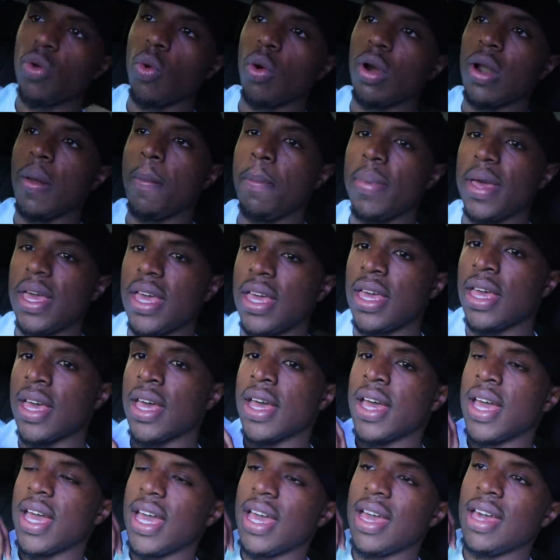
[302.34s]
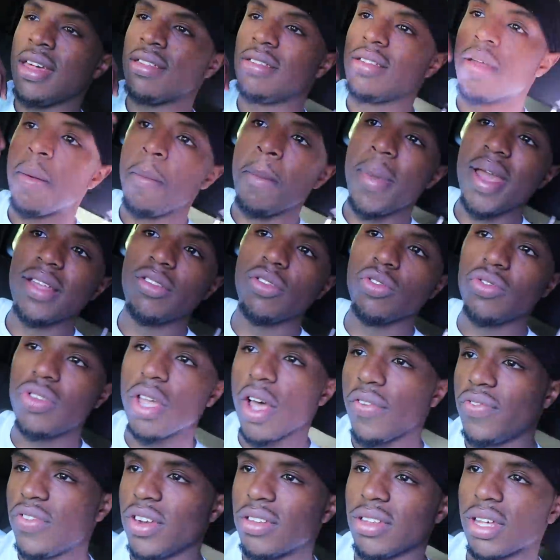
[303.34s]
you wanna be is the mental
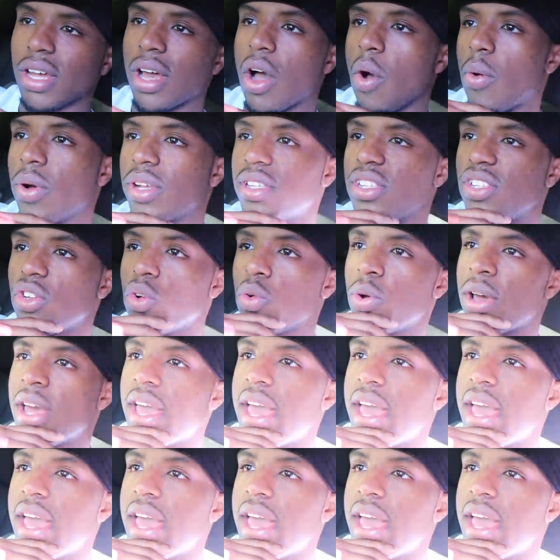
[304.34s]
toughness that go into